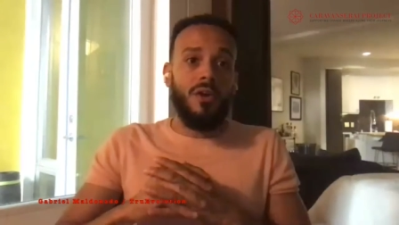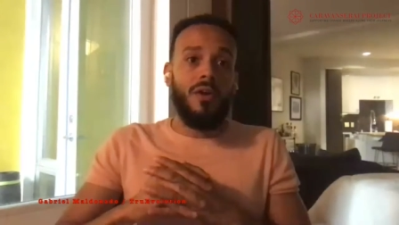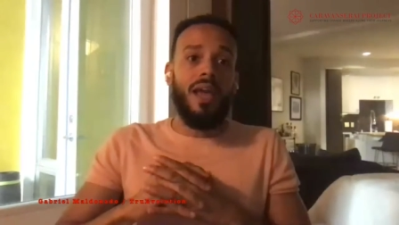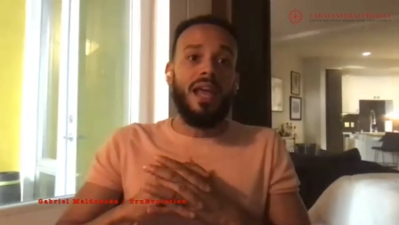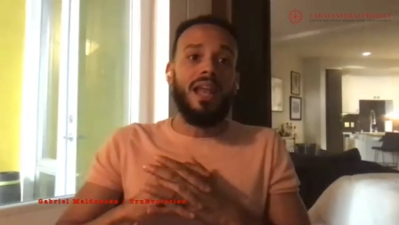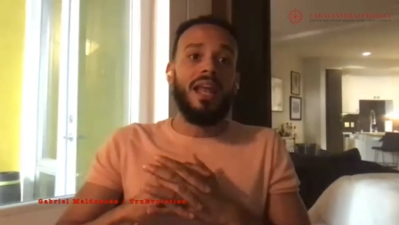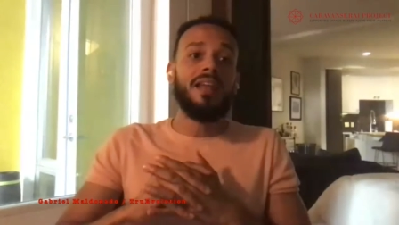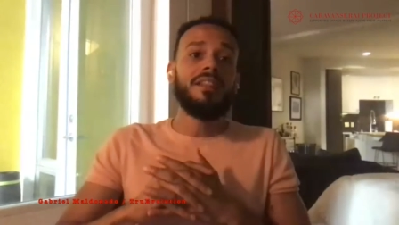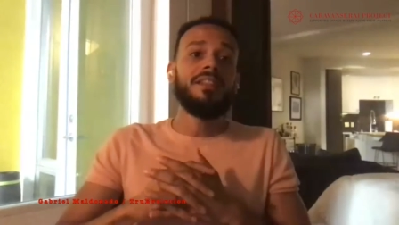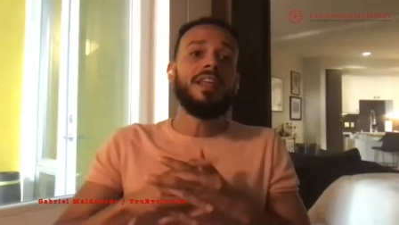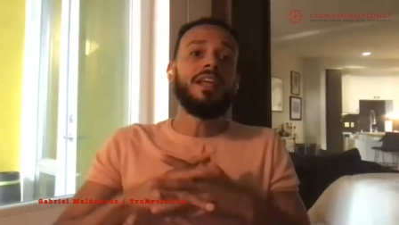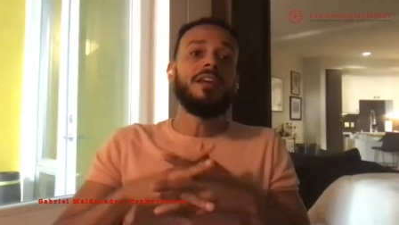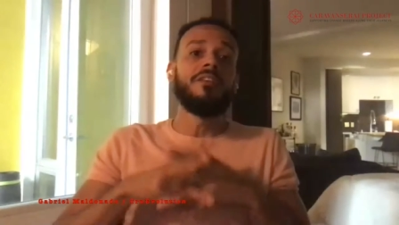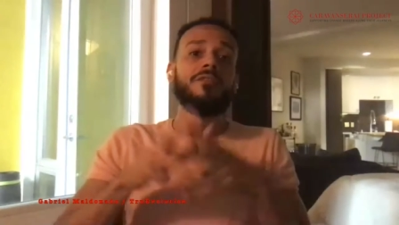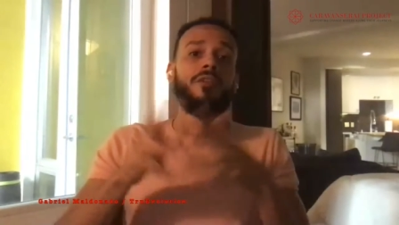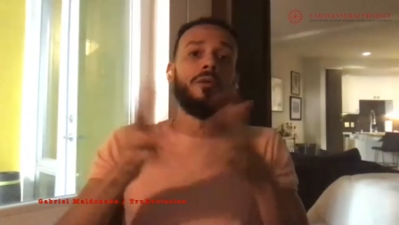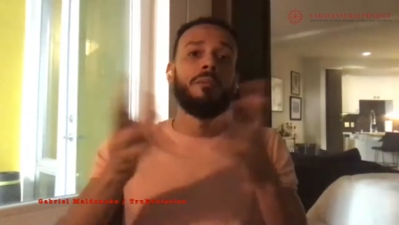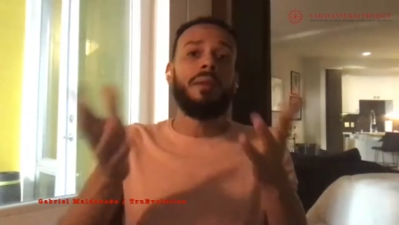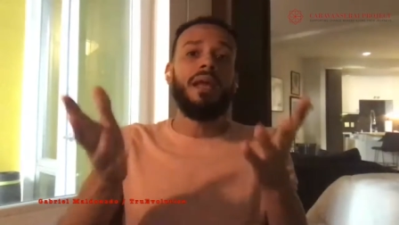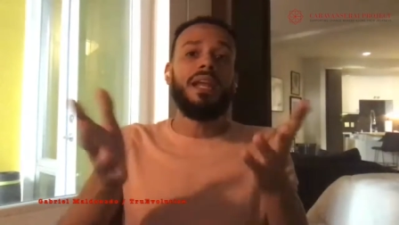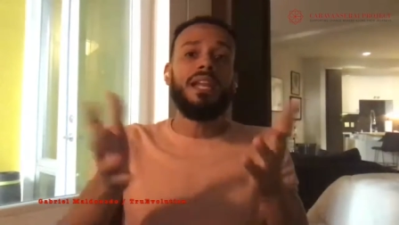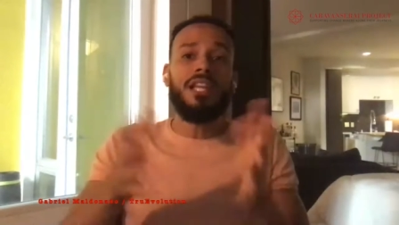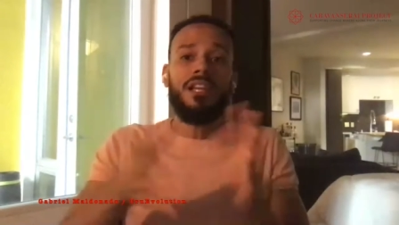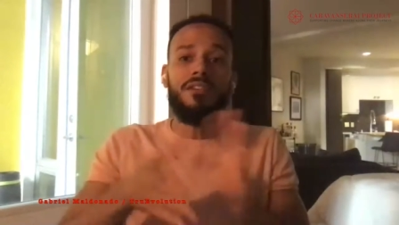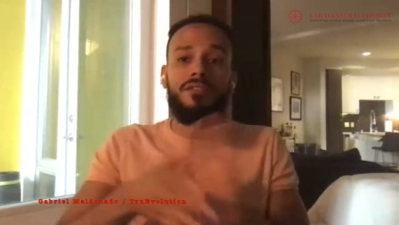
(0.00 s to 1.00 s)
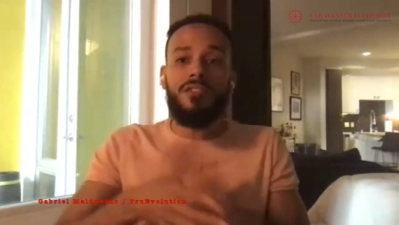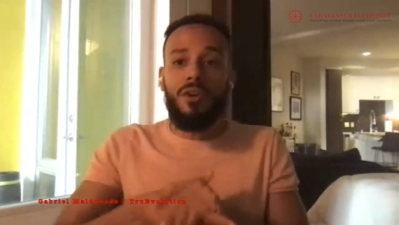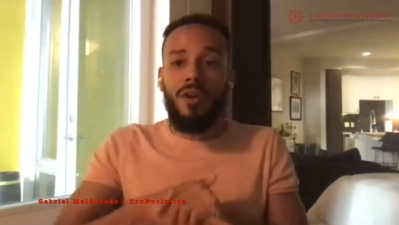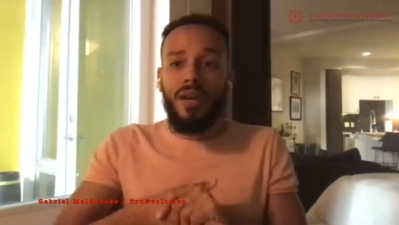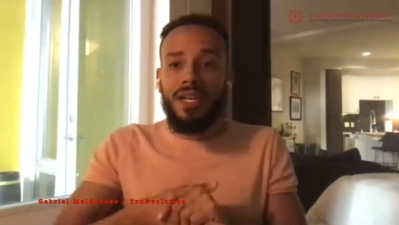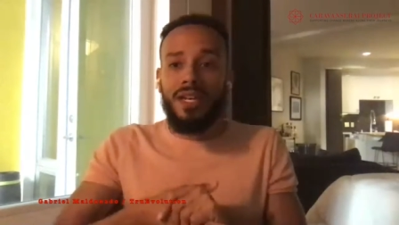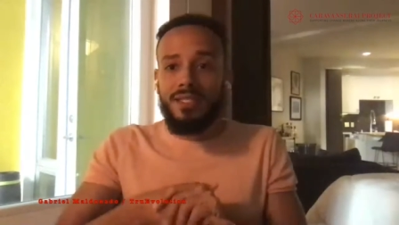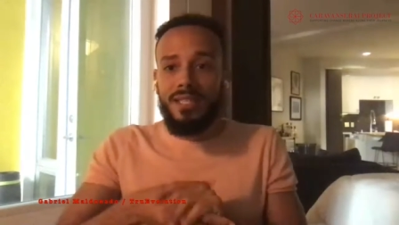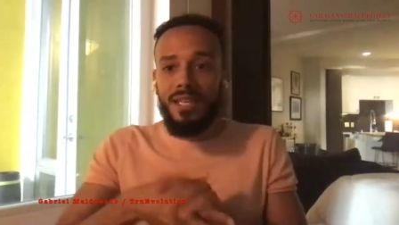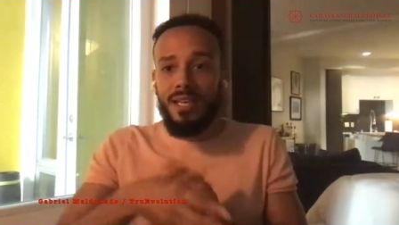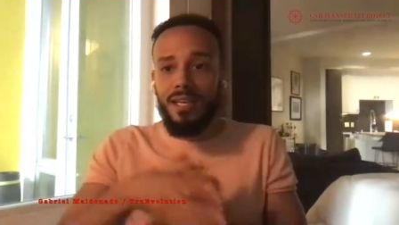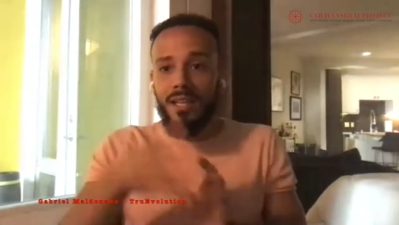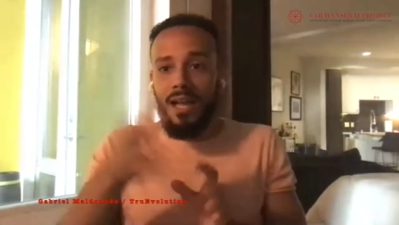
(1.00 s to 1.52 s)
and I think for many of you,
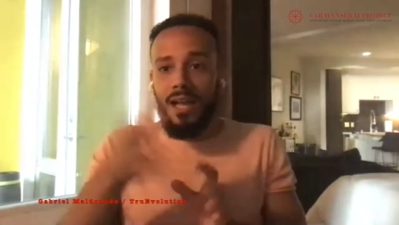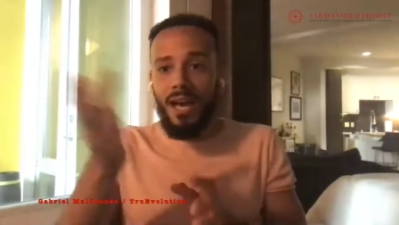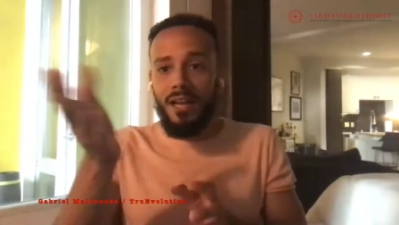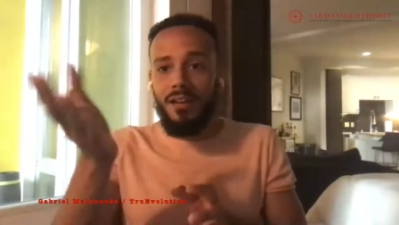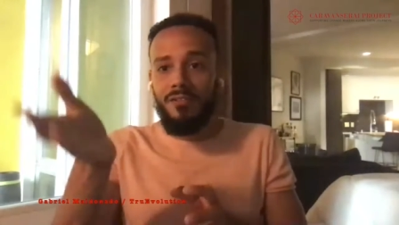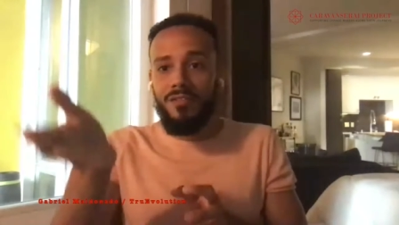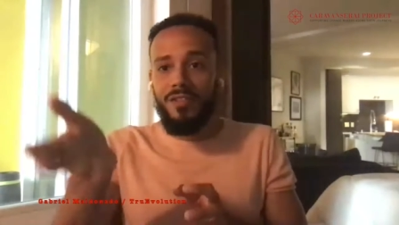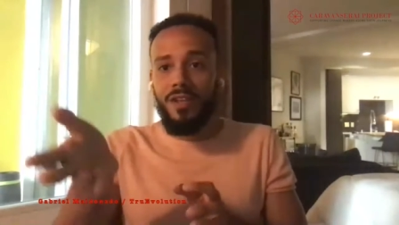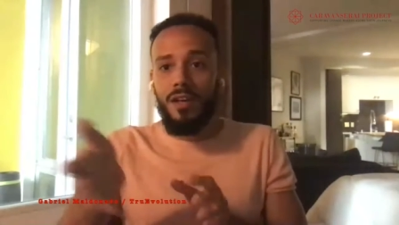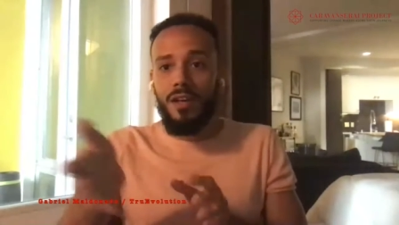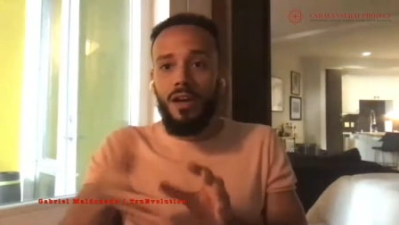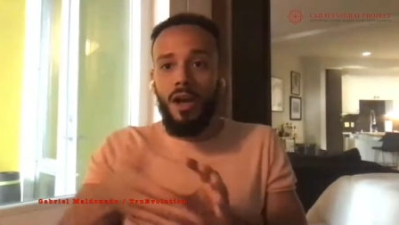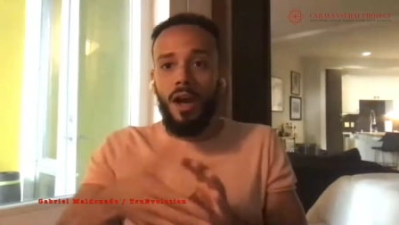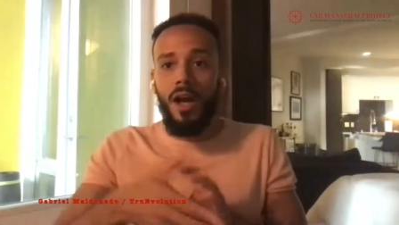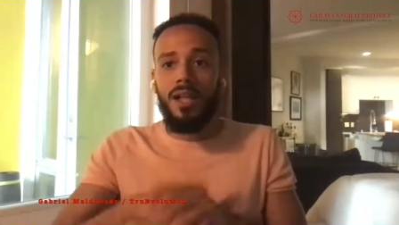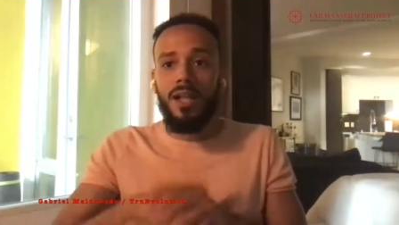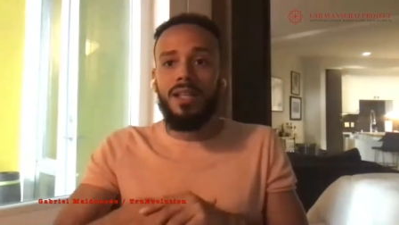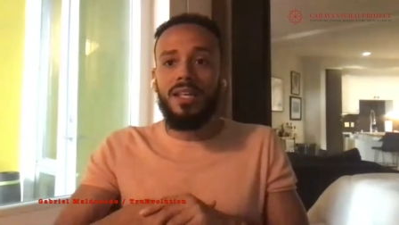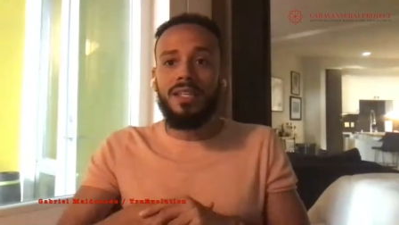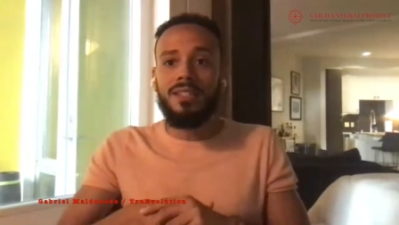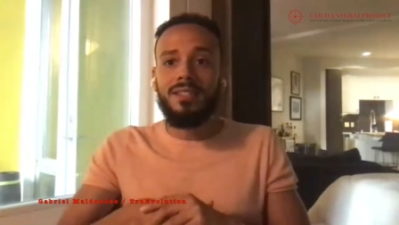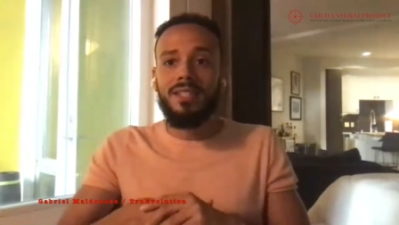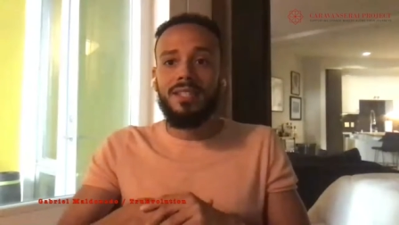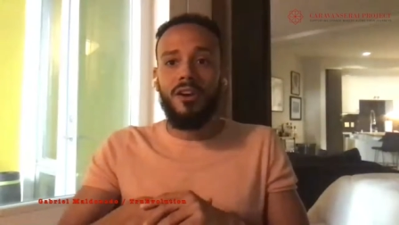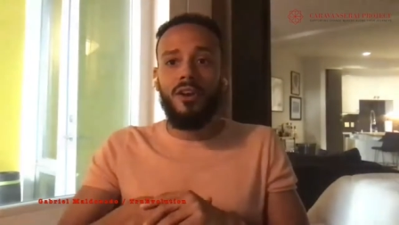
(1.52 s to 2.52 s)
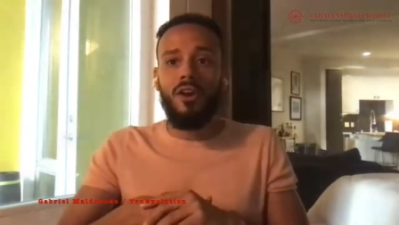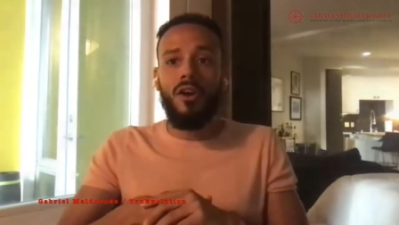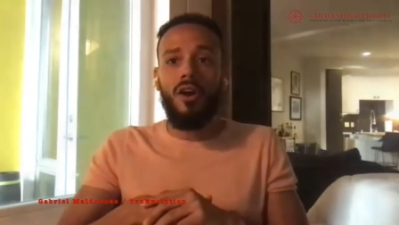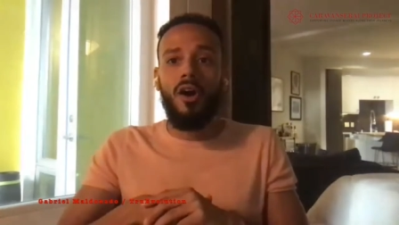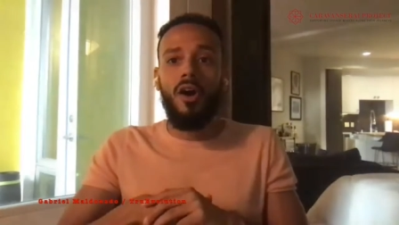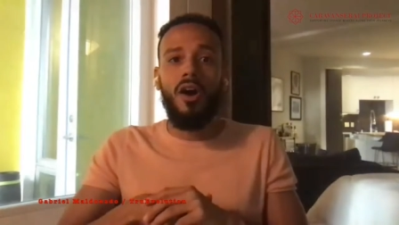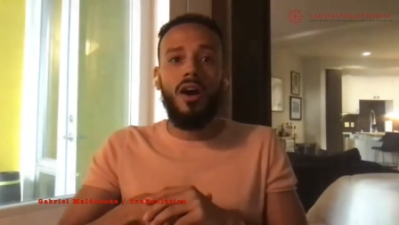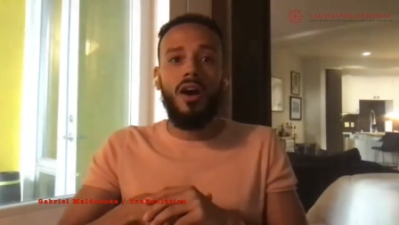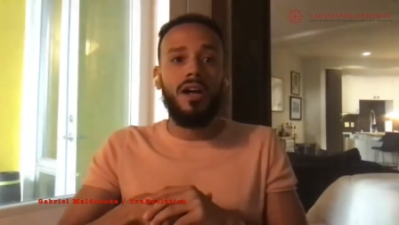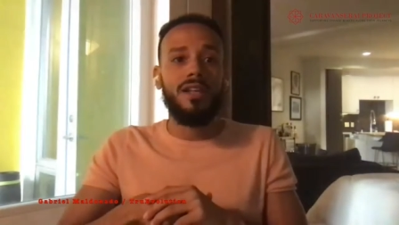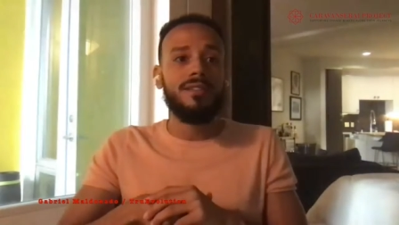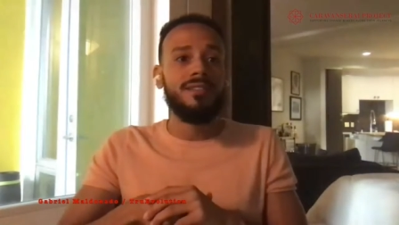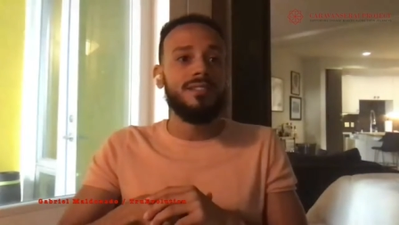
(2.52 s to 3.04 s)
I see a lot of the colleagues that are
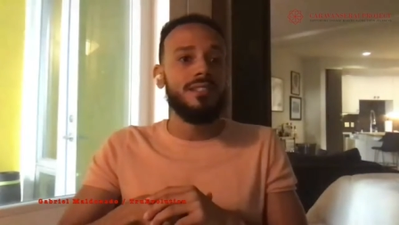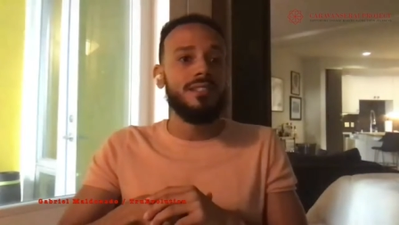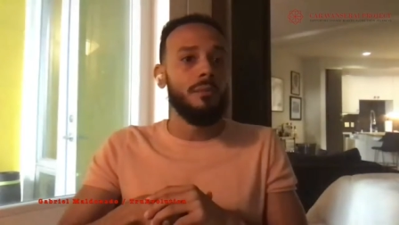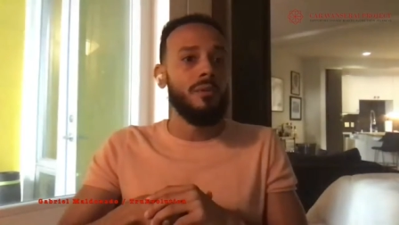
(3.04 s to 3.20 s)
on,